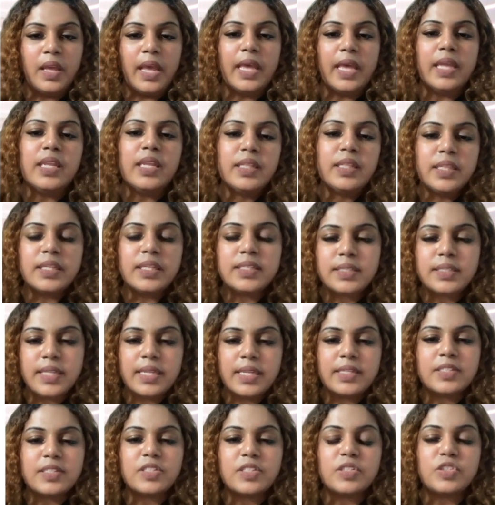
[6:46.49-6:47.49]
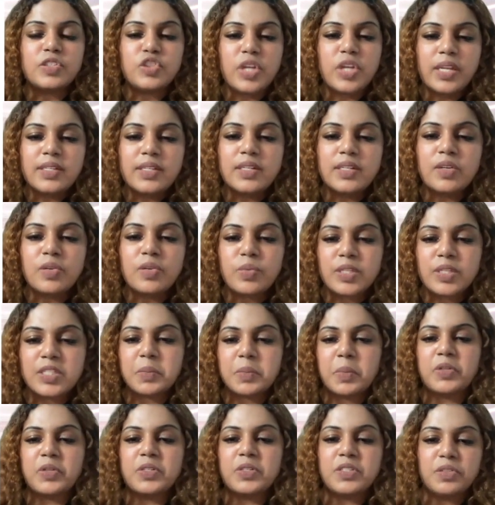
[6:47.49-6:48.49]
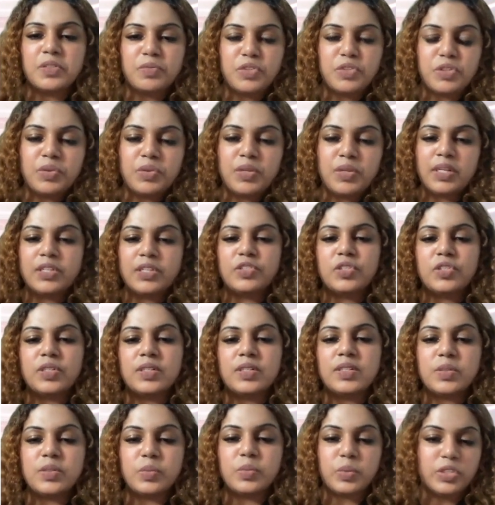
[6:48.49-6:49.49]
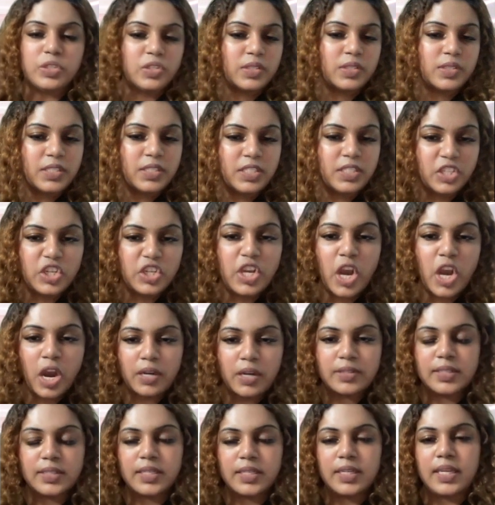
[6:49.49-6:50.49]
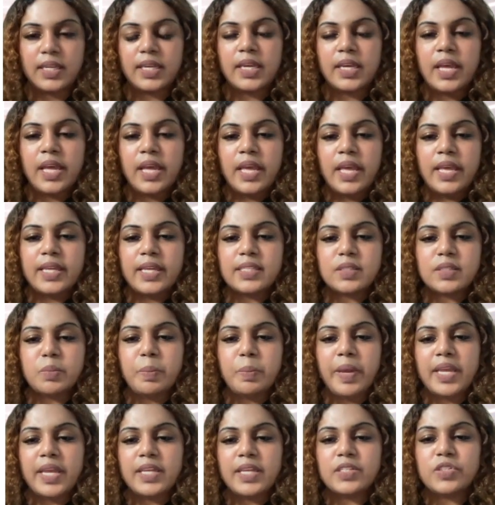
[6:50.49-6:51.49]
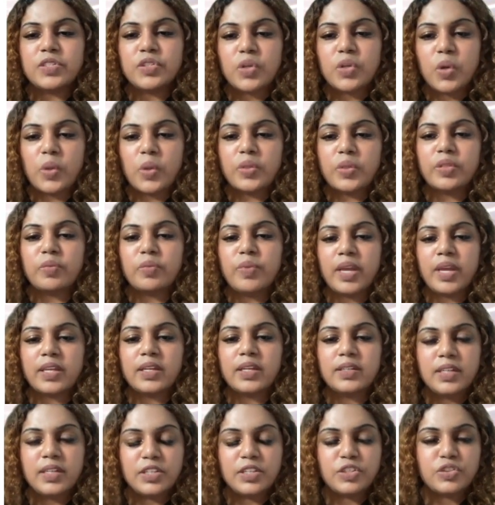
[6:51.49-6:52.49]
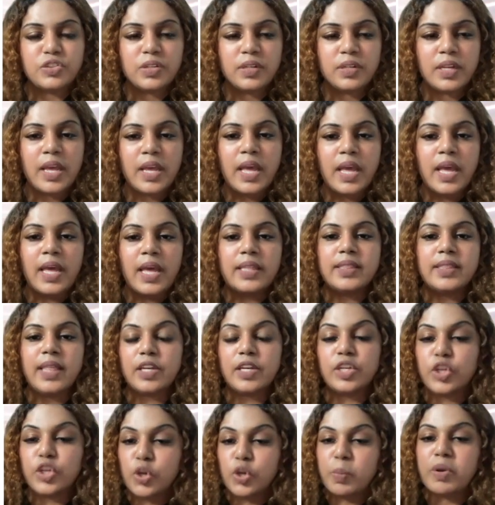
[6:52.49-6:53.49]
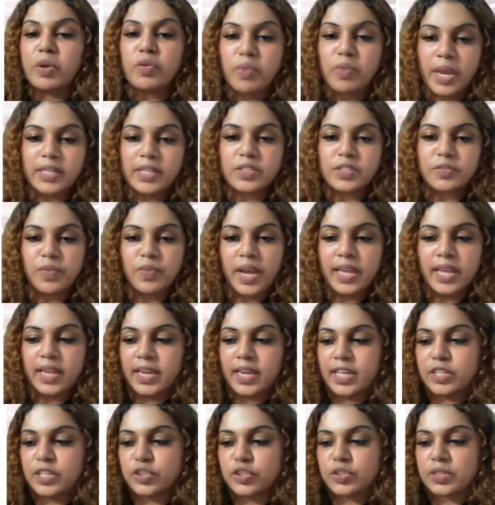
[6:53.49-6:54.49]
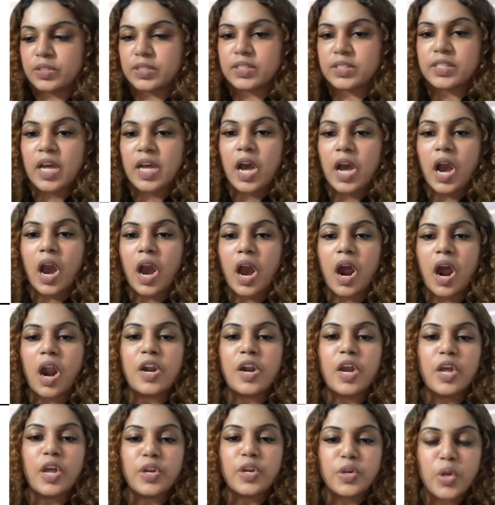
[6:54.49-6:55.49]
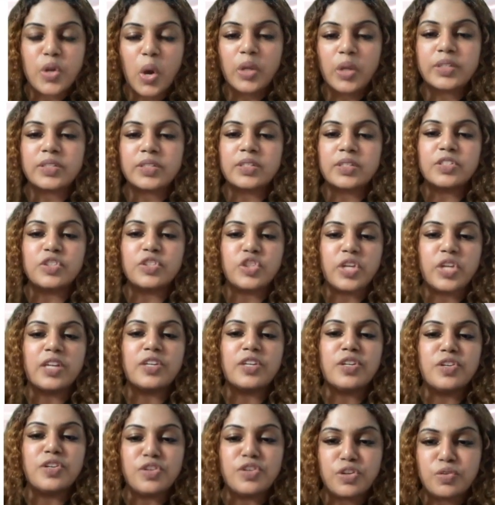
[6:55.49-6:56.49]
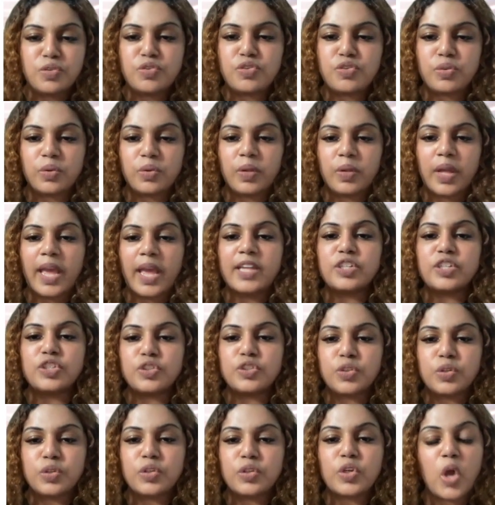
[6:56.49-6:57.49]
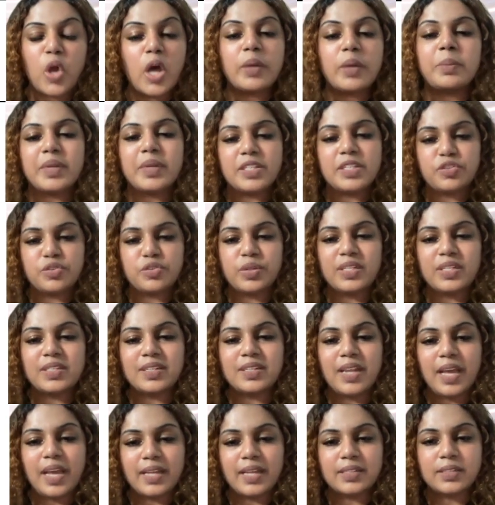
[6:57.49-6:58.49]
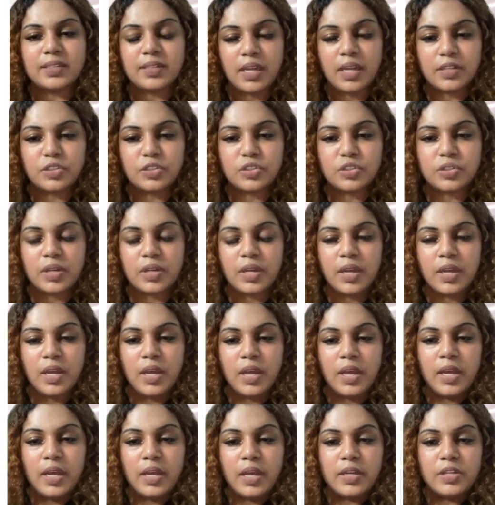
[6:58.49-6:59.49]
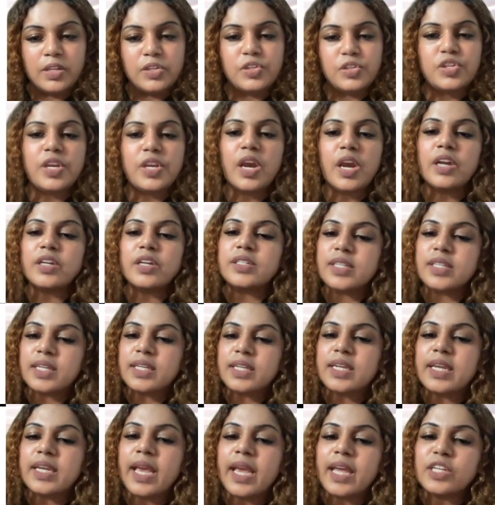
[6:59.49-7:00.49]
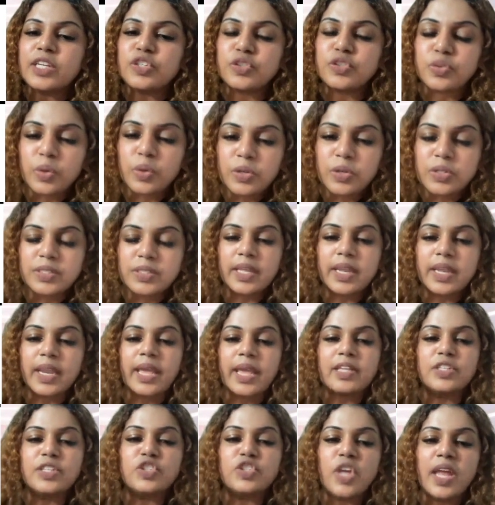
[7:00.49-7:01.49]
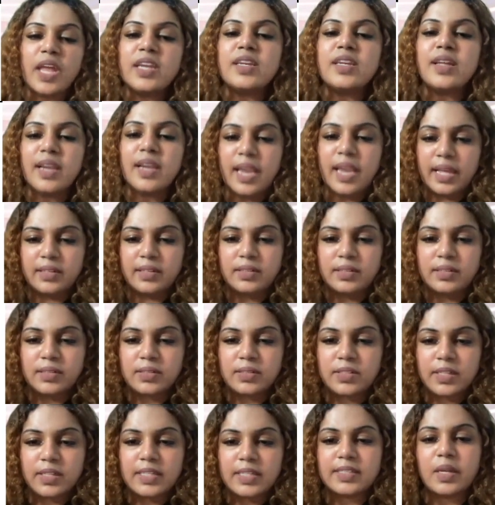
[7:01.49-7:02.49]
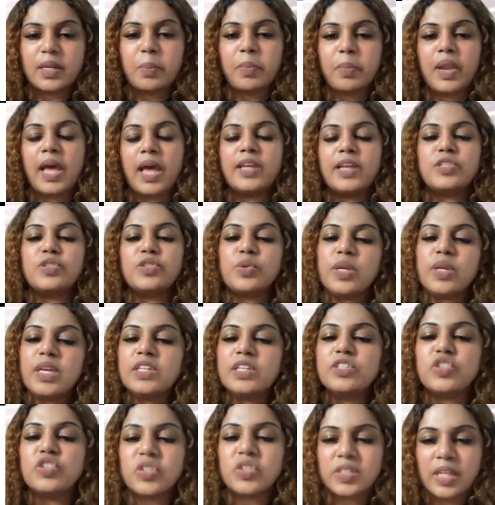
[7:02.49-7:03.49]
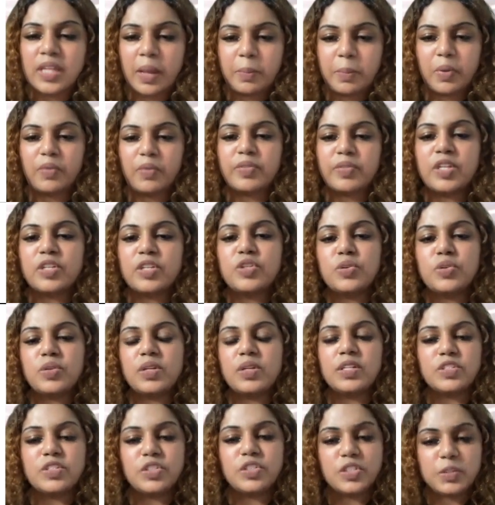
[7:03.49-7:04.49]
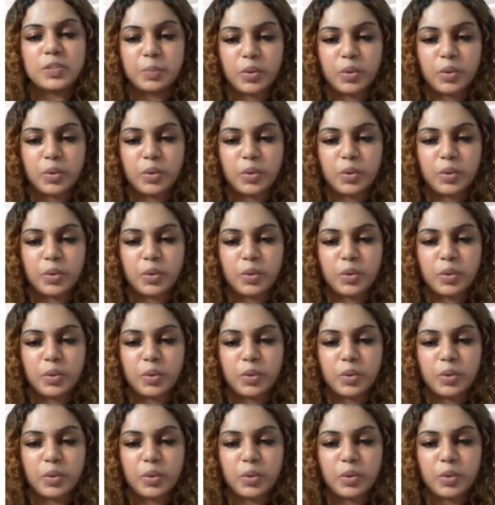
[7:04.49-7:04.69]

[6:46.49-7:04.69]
And in this sense, gender responsive due diligence, which is GRDD, is based on the recognition that human rights violations are not gender neutral and should not be treated as such. GRDD ensures that a gender lens is applied to each step of the due diligence